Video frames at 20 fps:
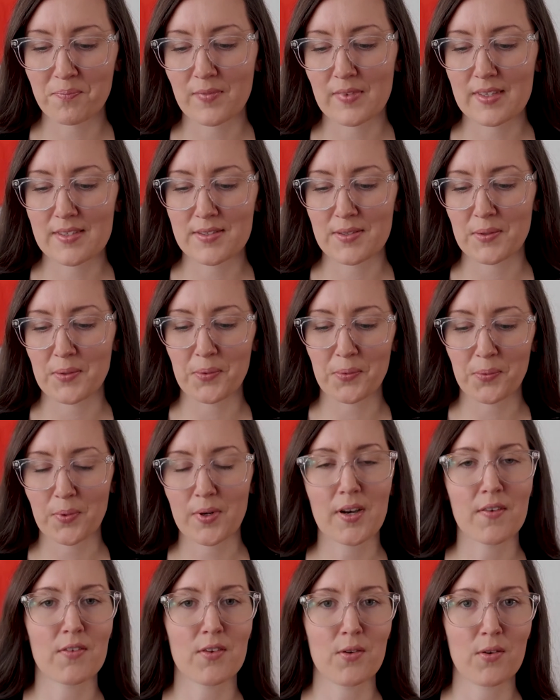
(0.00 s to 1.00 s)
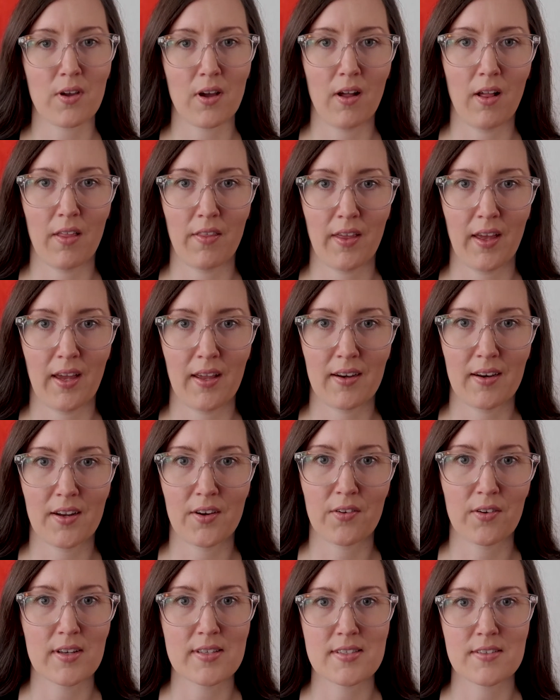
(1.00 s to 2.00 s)
So whatever you call that,
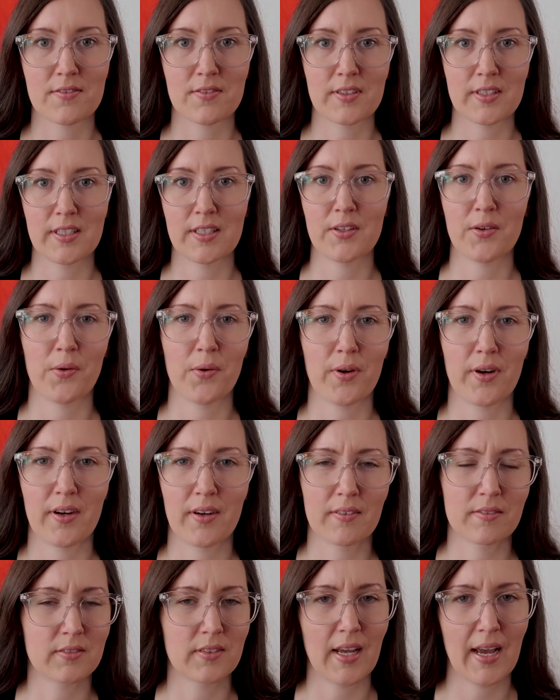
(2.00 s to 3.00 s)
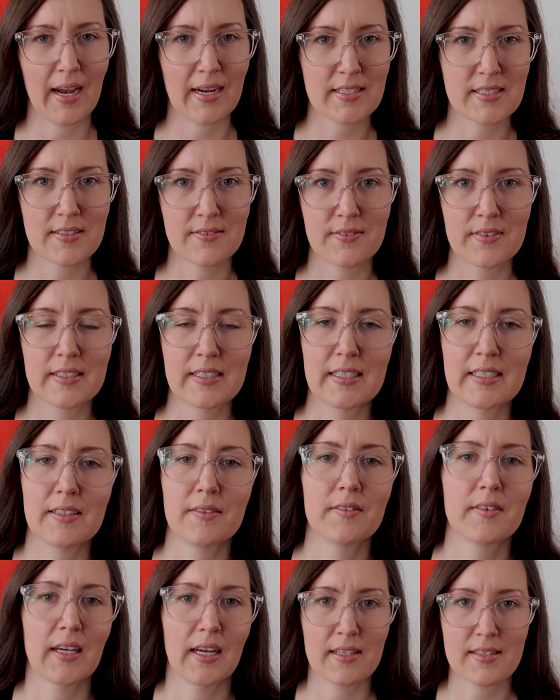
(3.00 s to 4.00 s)
aggressively or
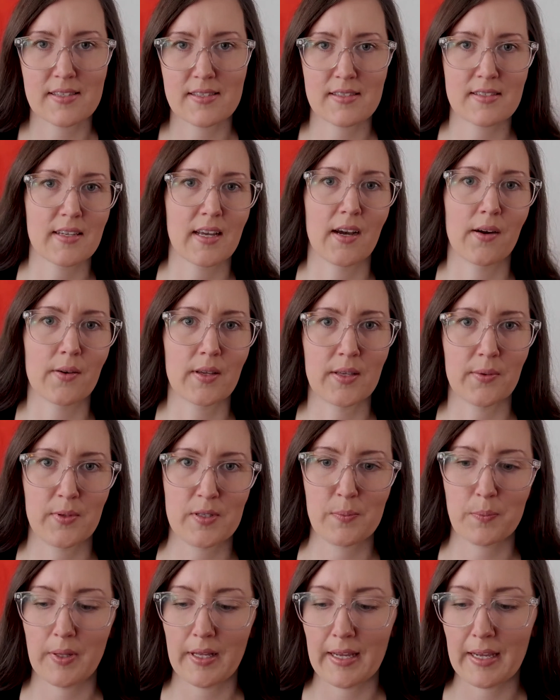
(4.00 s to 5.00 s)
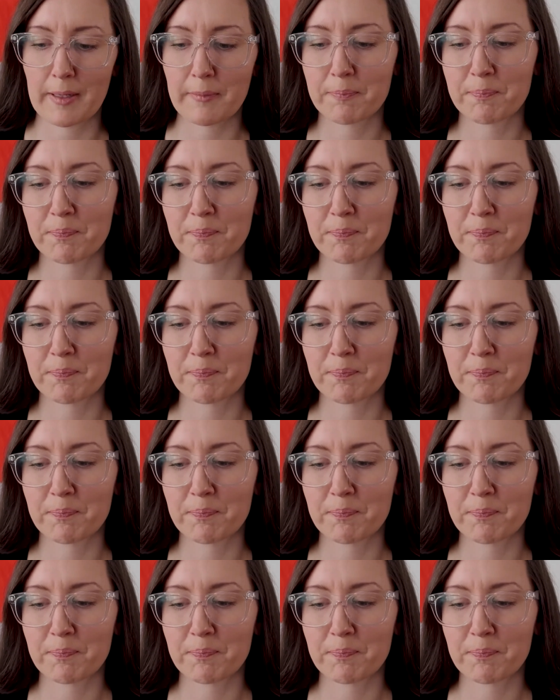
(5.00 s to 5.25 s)
actively, that's how he was playing.